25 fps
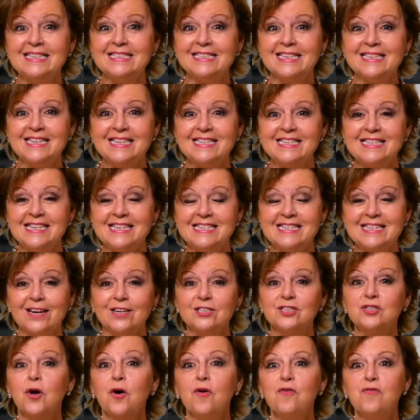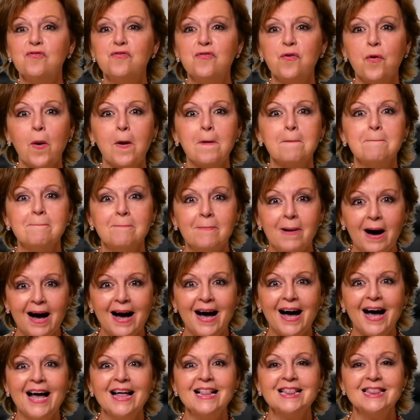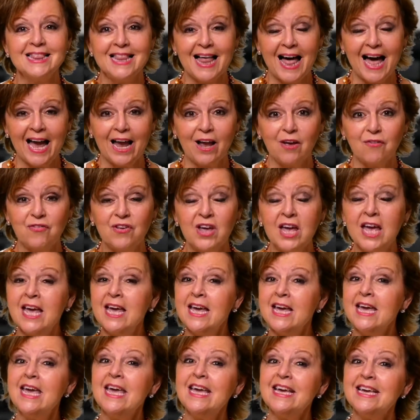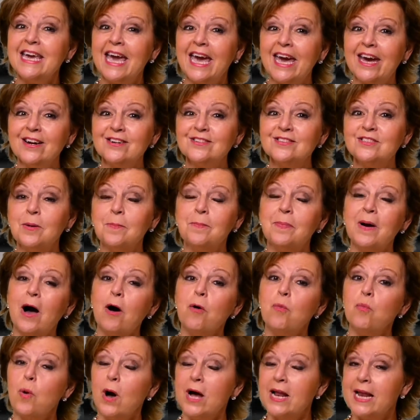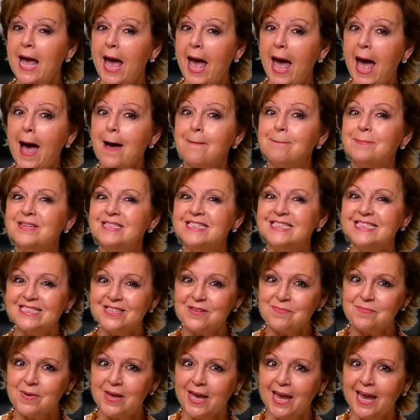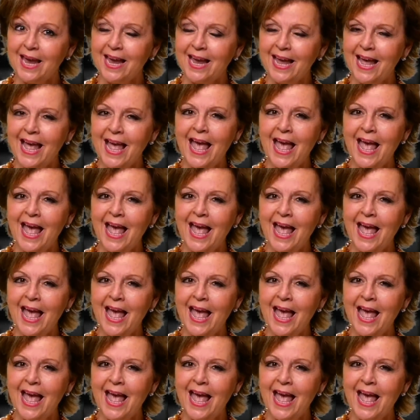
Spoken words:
in the details for my life. He cares about what happens to me,